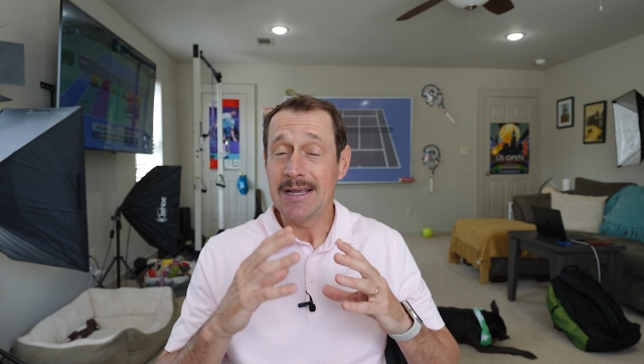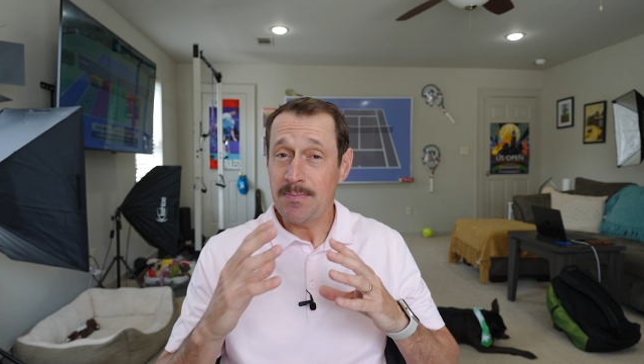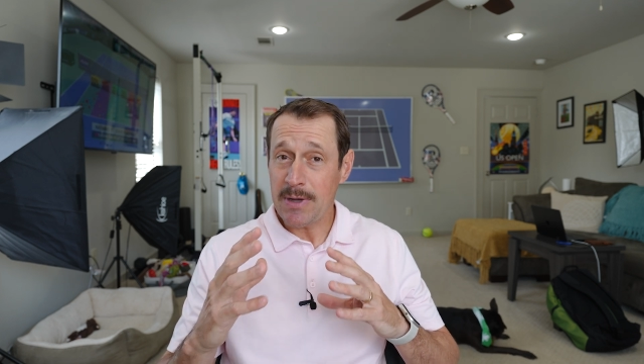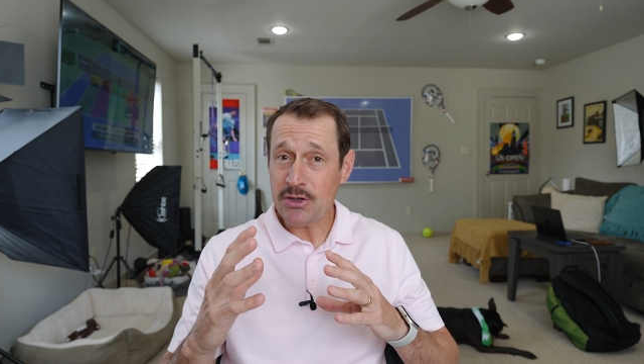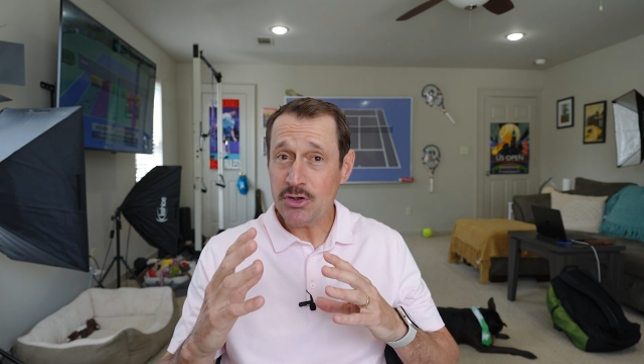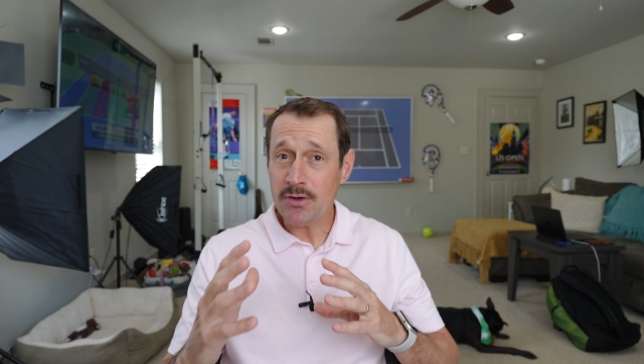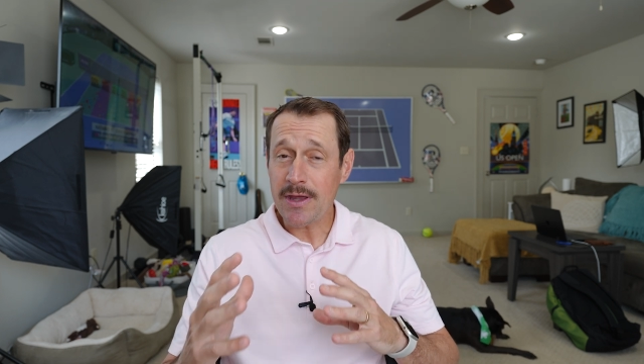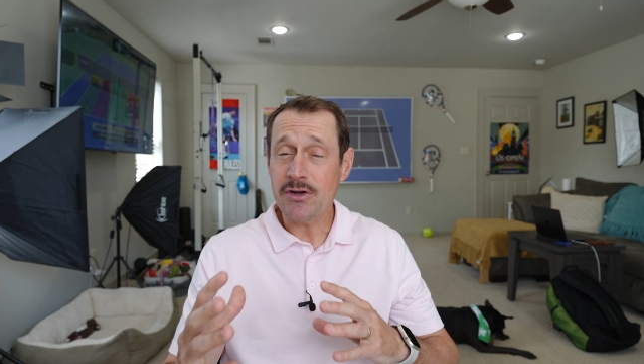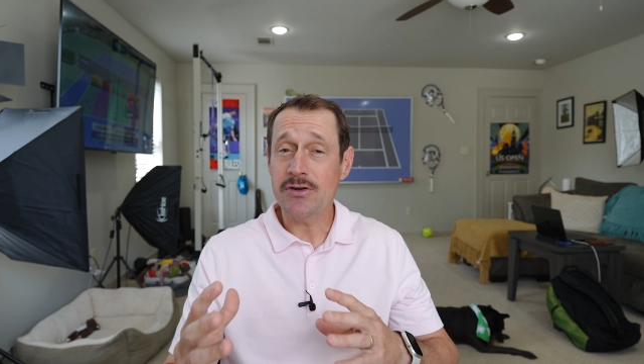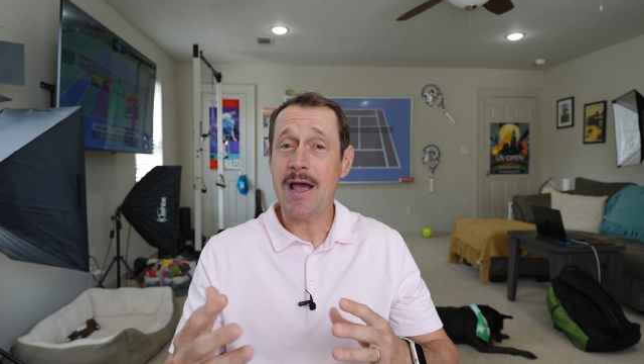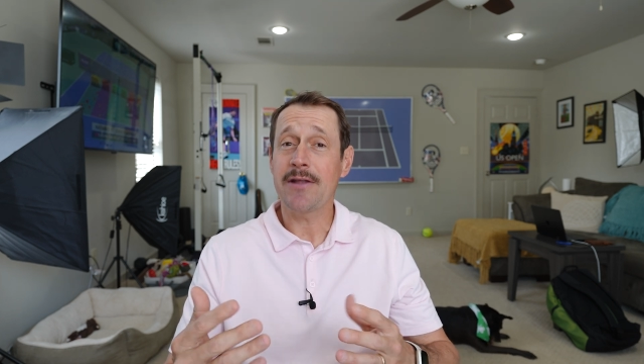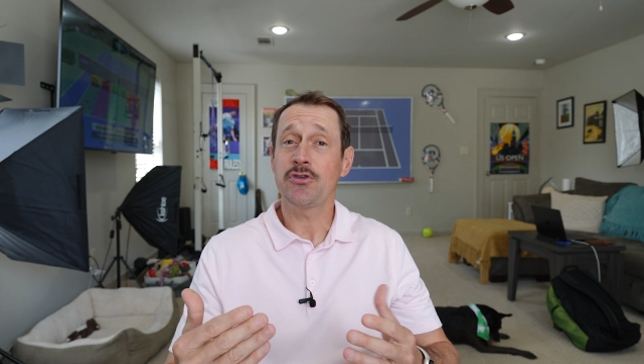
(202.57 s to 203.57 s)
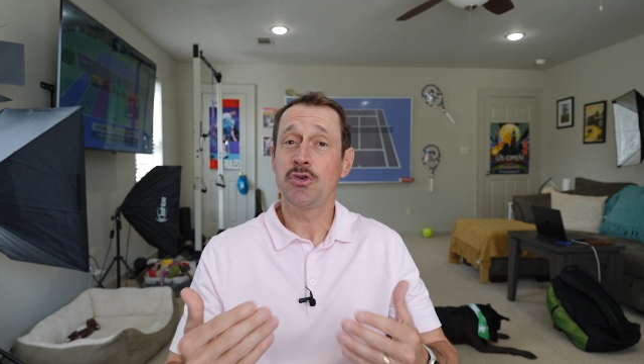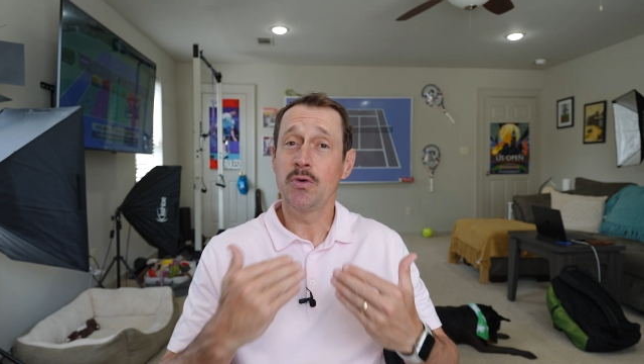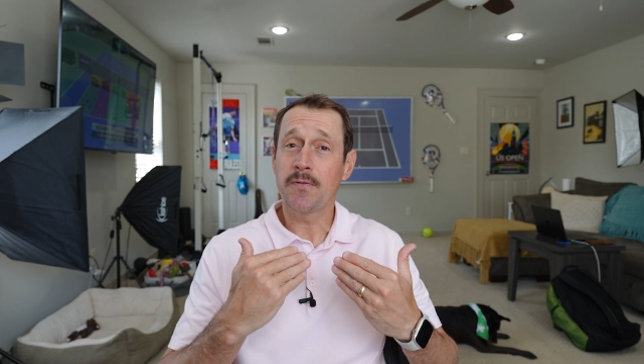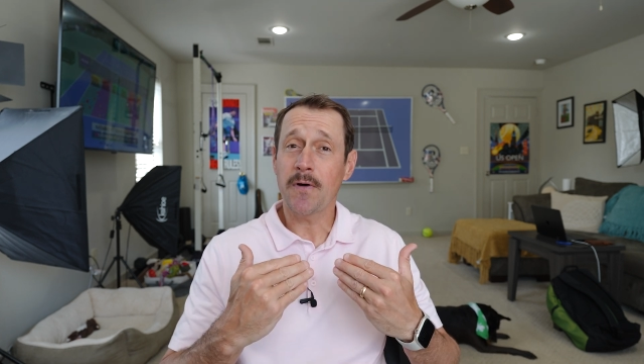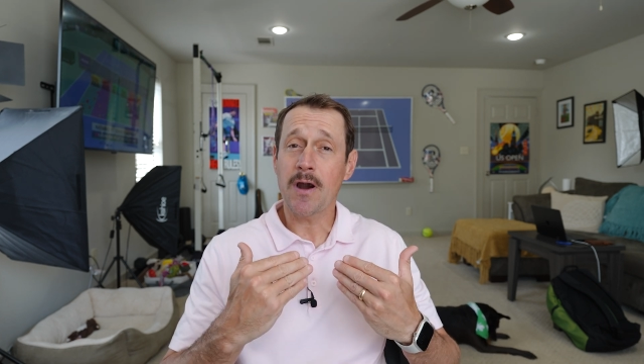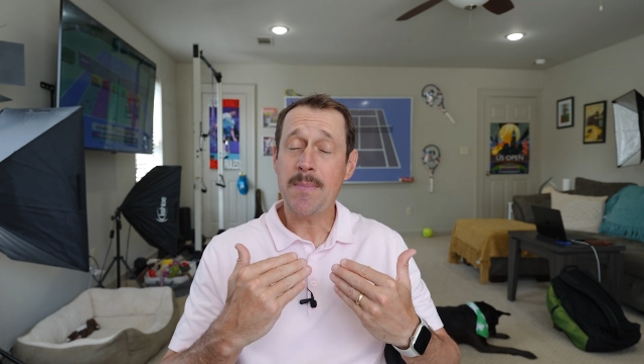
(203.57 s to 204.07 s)
make sure that you're not too
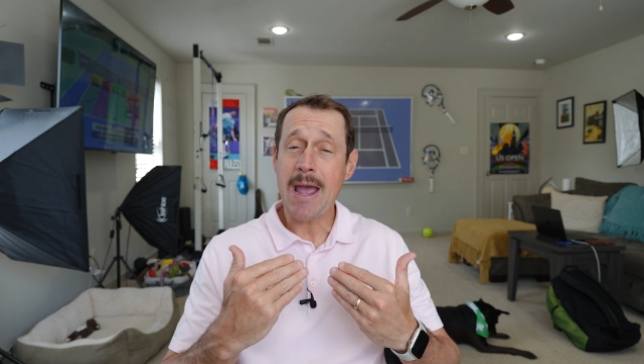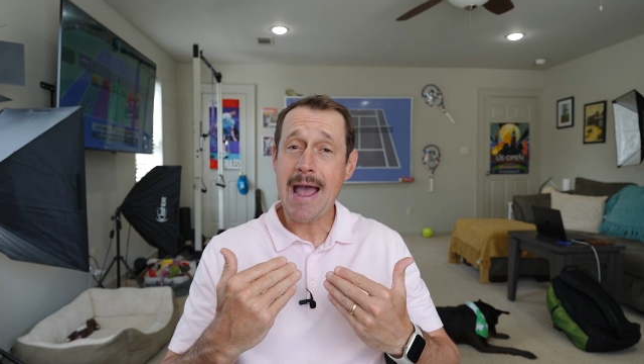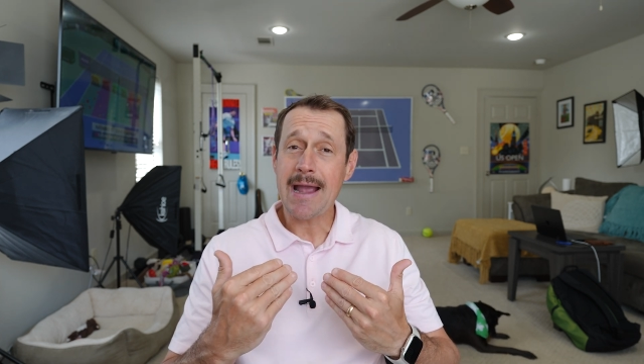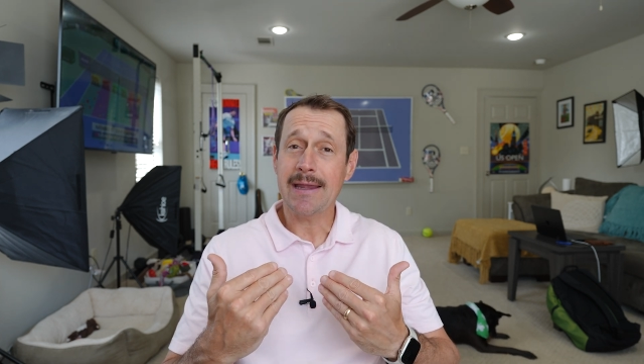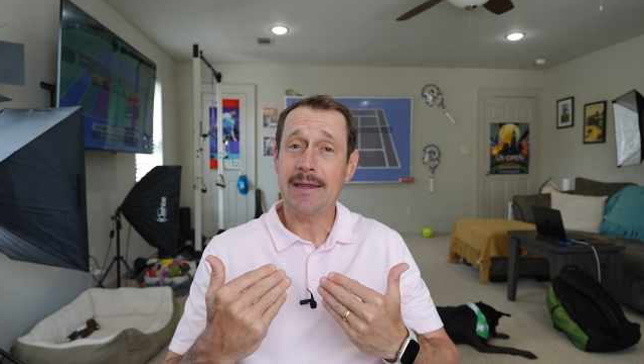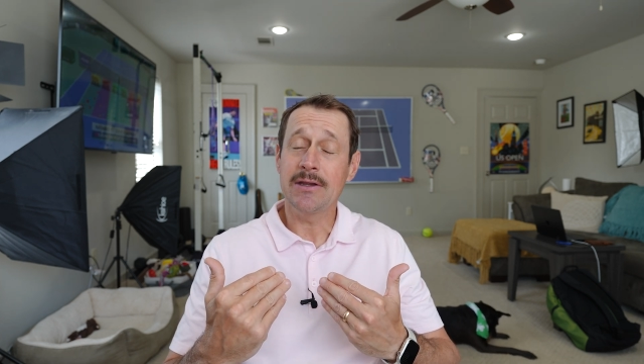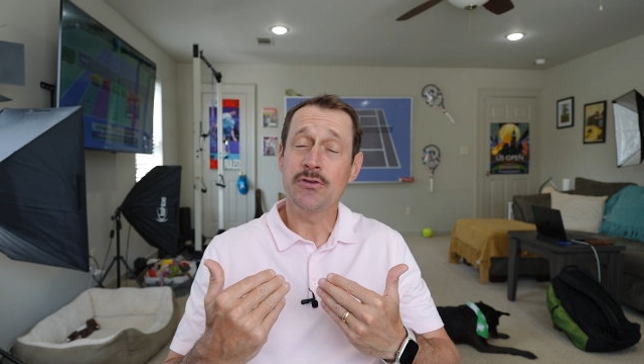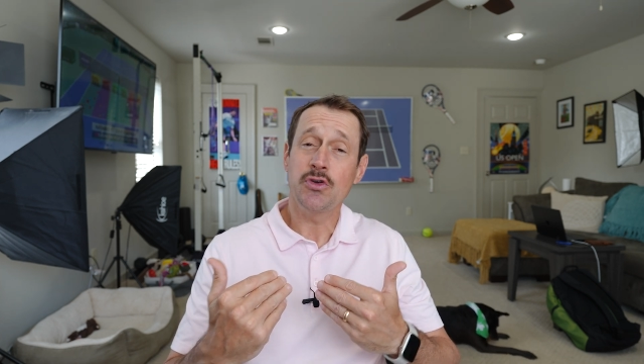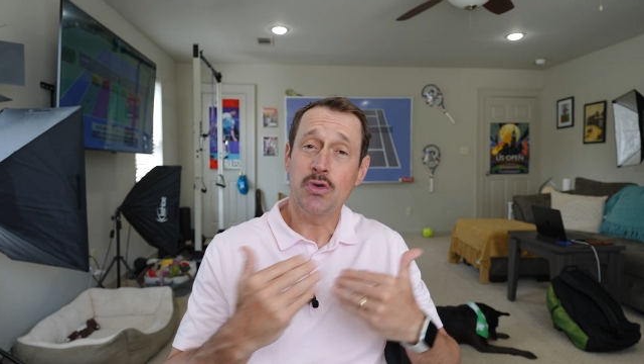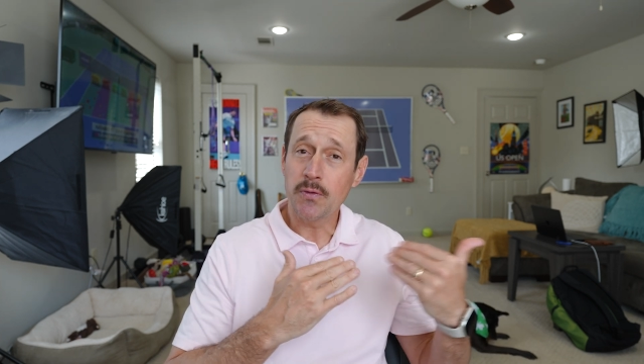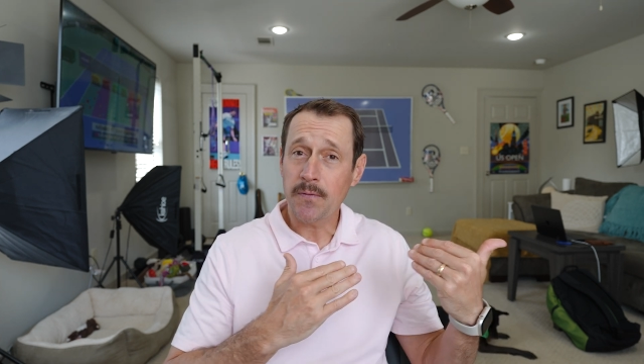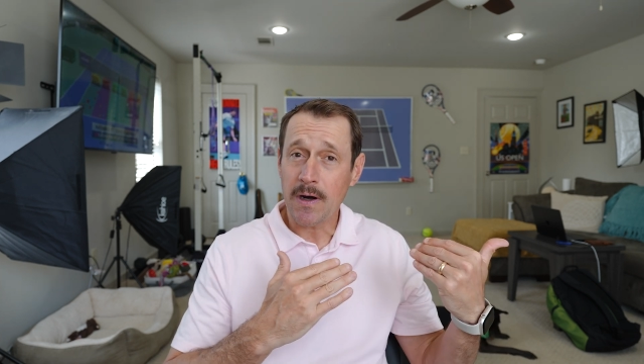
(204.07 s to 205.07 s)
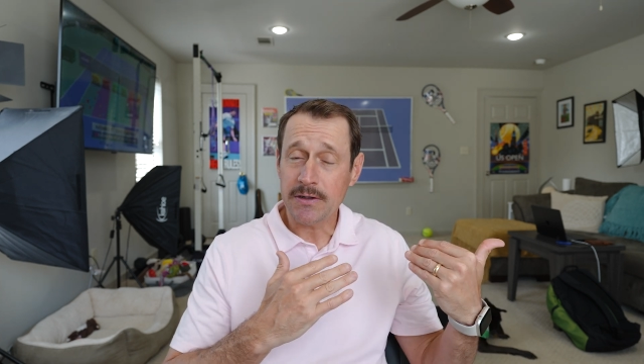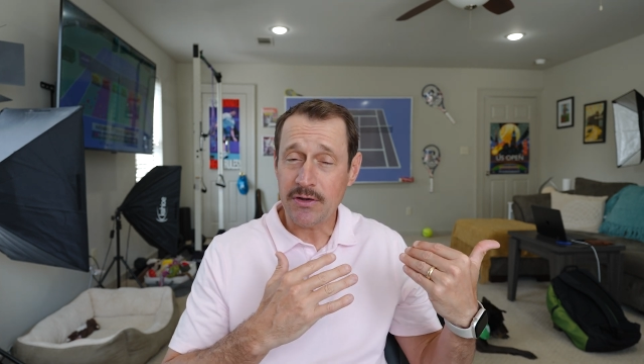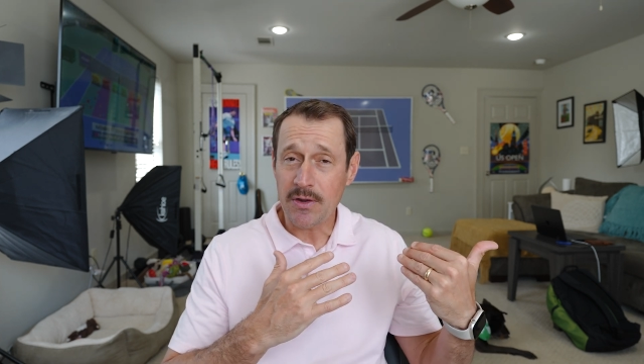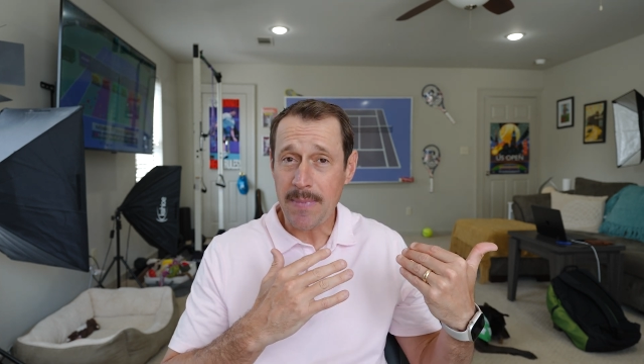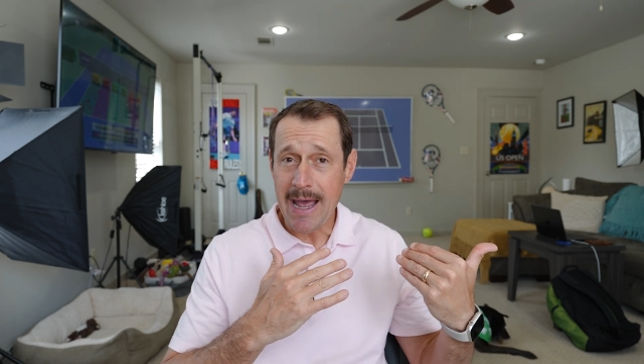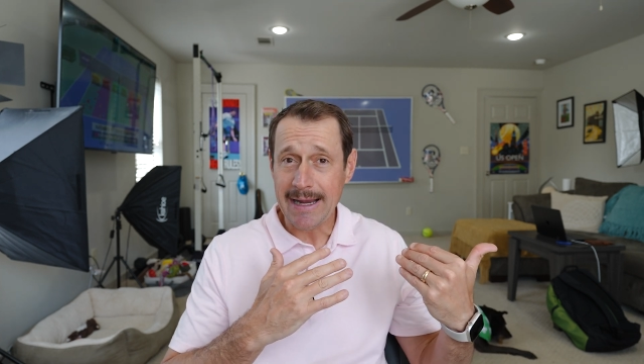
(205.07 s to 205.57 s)
far back and too far to
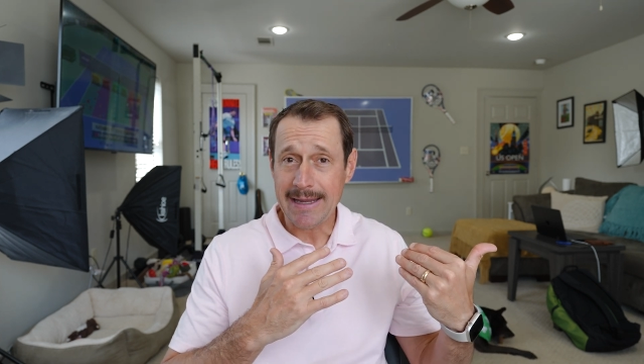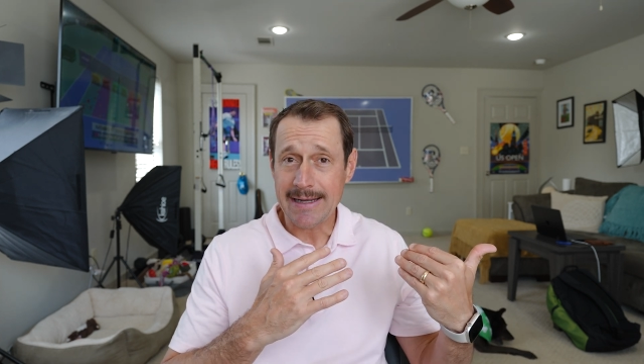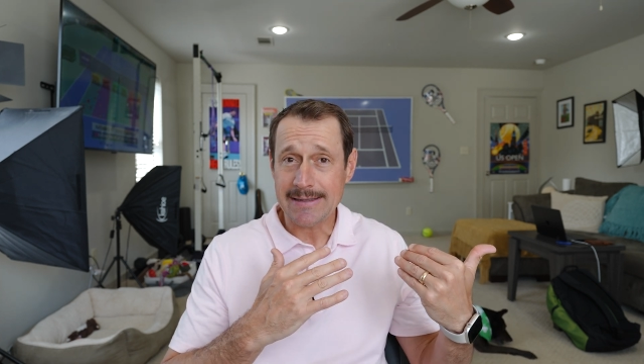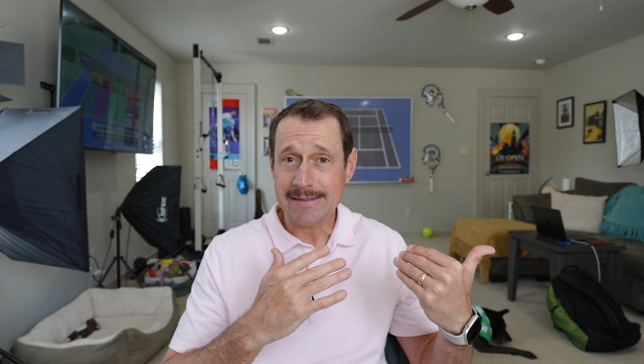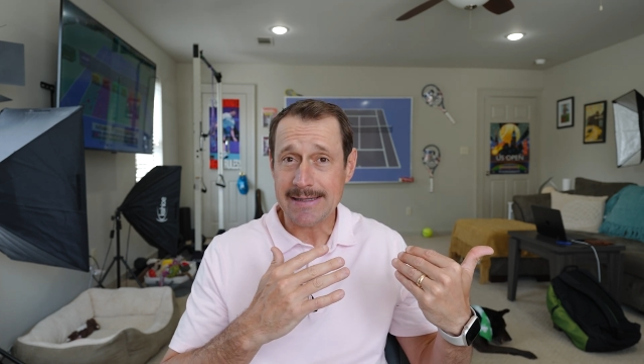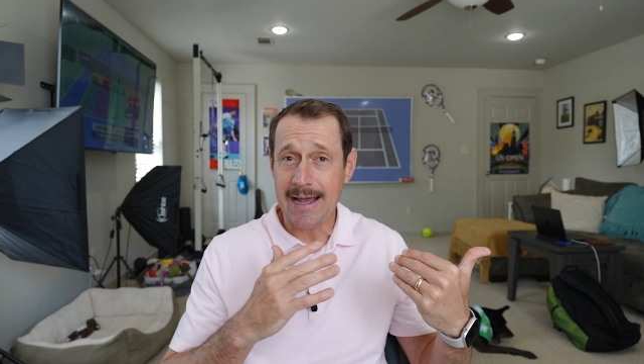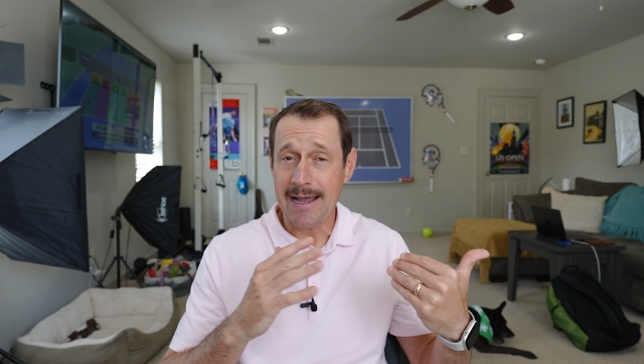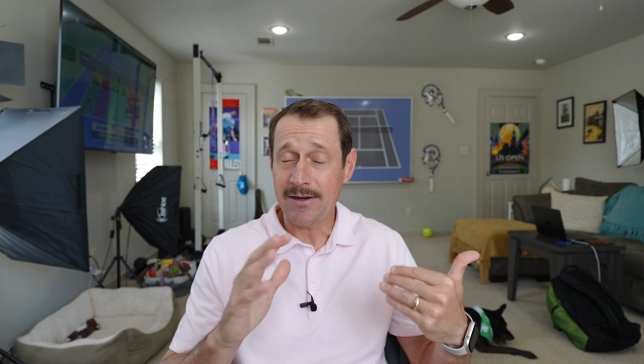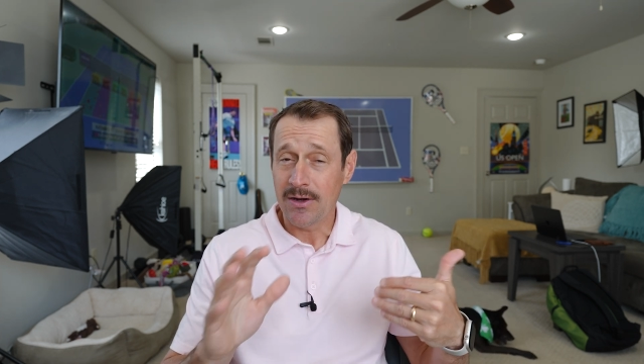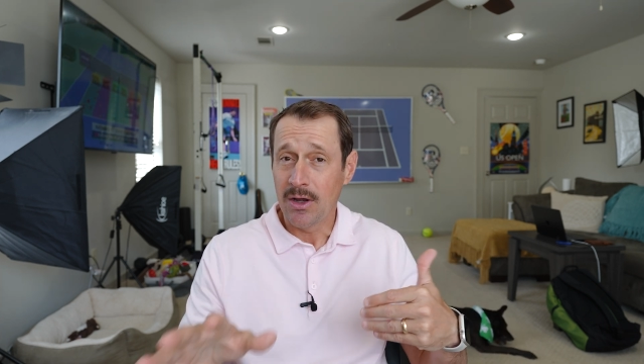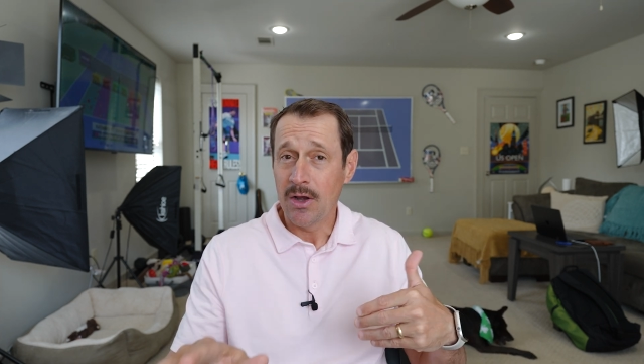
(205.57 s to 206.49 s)
the backhand side